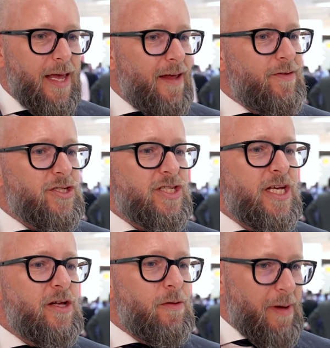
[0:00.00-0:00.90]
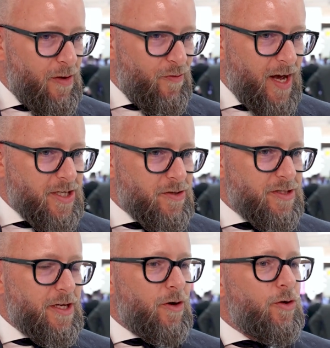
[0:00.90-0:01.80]
even steel
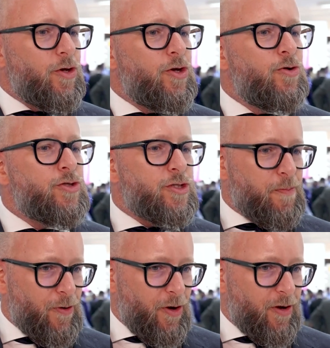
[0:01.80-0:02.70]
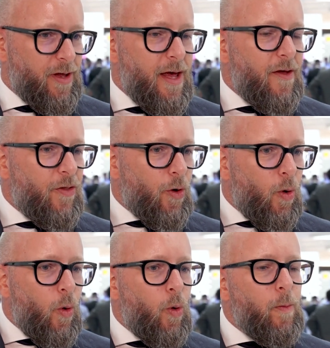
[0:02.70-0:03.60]
manufacturers that are going to use the product. They're
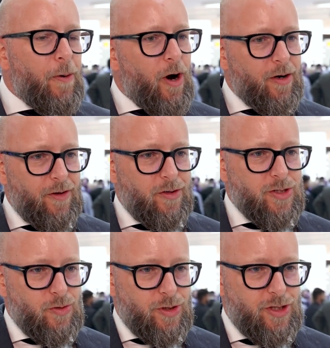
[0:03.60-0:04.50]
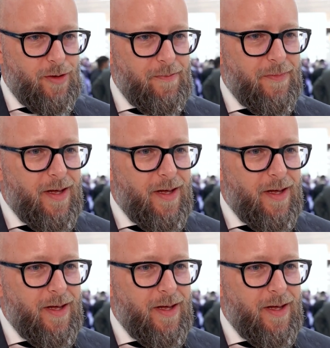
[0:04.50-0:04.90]
all part of the consortium.